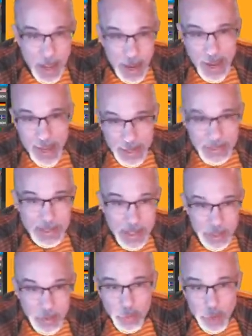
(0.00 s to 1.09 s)
And
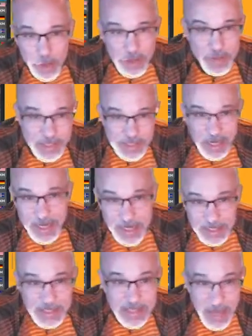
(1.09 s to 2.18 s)
one of the things I need
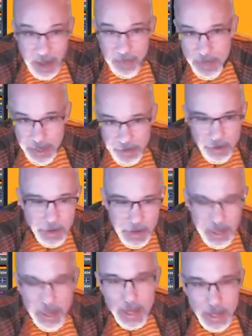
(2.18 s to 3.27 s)
to set up here
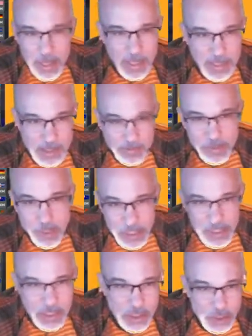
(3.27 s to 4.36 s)
is the
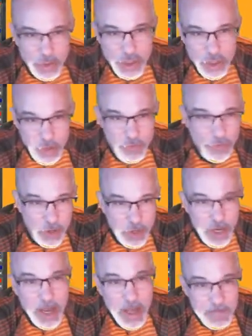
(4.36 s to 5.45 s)
ability to switch over
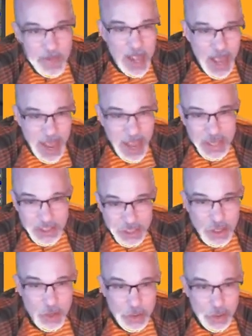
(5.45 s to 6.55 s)
and
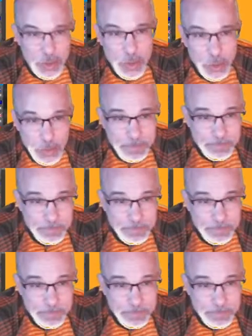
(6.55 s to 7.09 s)
show you